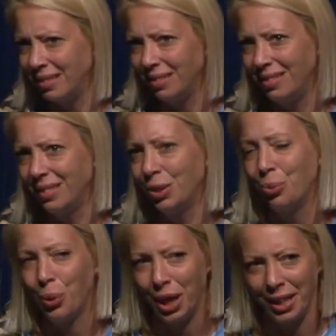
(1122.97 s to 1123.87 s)
the
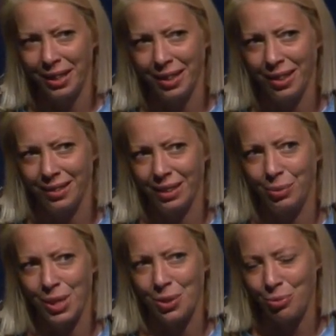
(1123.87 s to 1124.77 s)
work that
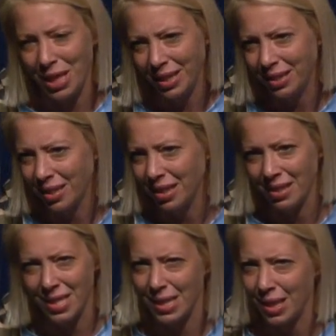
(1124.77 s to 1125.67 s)
was really done in a
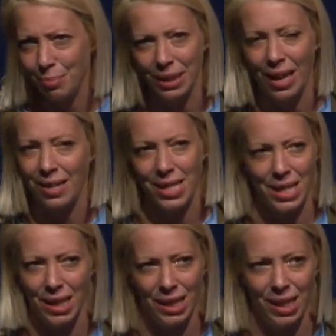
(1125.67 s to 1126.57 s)
stigmatized
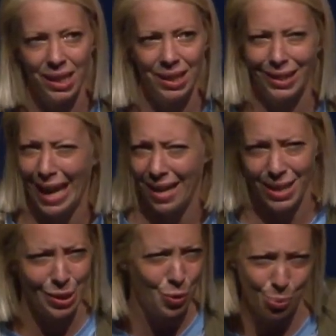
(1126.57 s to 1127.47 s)
city that has
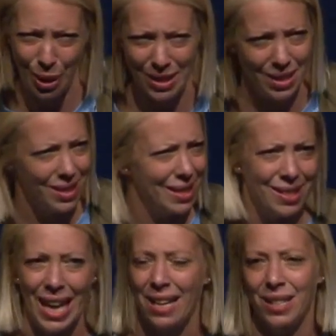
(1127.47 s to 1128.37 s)
no presence,
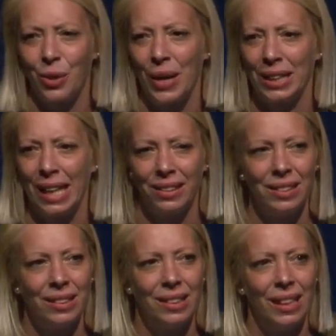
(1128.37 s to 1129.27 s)
that has no
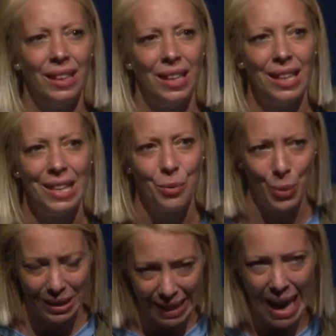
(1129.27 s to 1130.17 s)
identity,
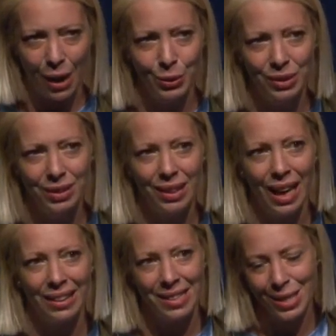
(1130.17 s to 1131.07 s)
went out,
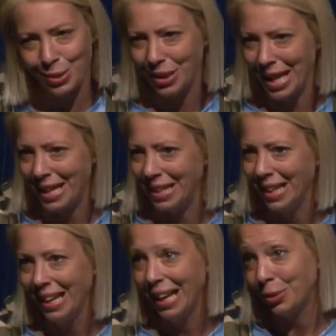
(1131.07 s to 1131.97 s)
and it's today.
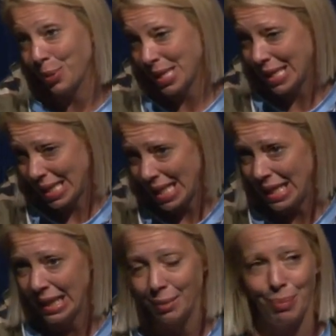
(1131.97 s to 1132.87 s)
It was
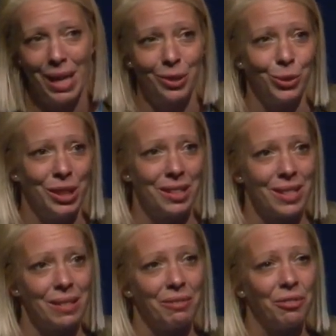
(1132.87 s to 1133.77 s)
seen by an
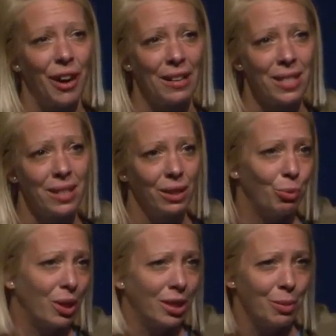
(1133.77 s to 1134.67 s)
audience in France. It will gonna